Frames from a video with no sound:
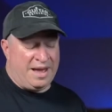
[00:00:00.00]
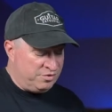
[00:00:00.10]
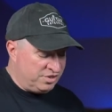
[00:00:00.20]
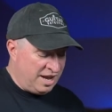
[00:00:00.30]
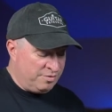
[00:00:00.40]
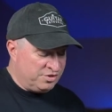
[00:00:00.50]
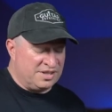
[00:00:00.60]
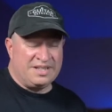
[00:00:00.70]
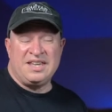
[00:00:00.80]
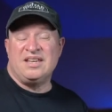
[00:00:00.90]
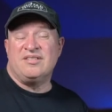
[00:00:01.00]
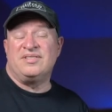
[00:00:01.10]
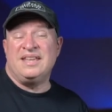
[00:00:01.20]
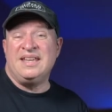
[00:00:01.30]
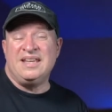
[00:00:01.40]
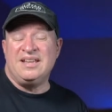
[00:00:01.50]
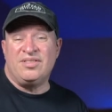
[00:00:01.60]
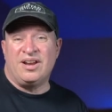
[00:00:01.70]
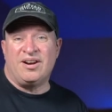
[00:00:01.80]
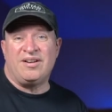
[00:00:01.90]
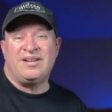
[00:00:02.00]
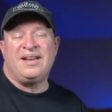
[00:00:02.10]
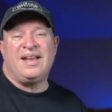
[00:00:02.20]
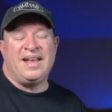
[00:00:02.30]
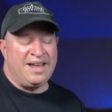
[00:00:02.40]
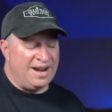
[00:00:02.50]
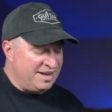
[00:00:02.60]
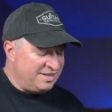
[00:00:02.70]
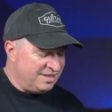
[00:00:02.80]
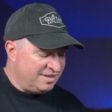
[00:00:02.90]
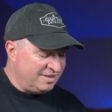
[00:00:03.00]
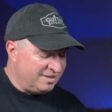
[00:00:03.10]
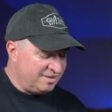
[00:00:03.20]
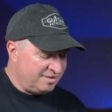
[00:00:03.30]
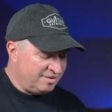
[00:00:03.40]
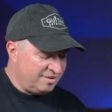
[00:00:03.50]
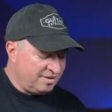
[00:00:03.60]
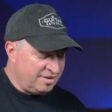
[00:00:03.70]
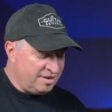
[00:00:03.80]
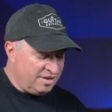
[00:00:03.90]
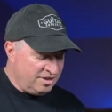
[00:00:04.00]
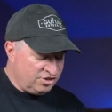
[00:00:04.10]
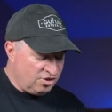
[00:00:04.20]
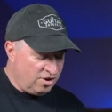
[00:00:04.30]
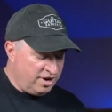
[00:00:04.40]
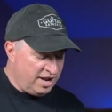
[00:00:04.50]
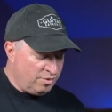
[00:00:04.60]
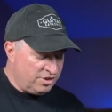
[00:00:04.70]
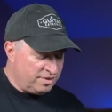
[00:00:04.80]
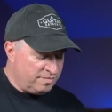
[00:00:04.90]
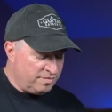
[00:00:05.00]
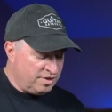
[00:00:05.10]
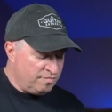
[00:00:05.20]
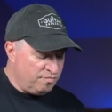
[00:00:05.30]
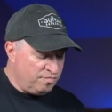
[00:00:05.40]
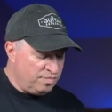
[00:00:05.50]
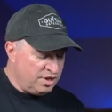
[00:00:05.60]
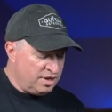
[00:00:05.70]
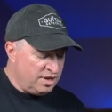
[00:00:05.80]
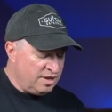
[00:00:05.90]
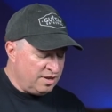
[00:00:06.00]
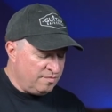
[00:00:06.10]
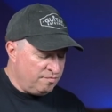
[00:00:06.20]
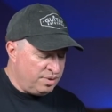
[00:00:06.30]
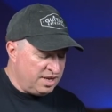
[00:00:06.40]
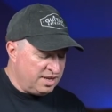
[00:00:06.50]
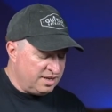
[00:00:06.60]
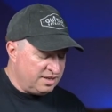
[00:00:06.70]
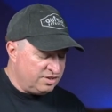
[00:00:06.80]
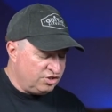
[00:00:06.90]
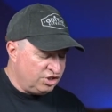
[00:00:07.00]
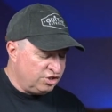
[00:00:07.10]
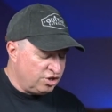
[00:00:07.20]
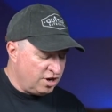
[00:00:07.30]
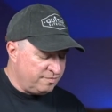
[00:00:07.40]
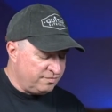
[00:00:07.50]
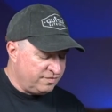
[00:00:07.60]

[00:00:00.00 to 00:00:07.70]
was, I was in the key of E there, and I did, started out with a B and a G sharp,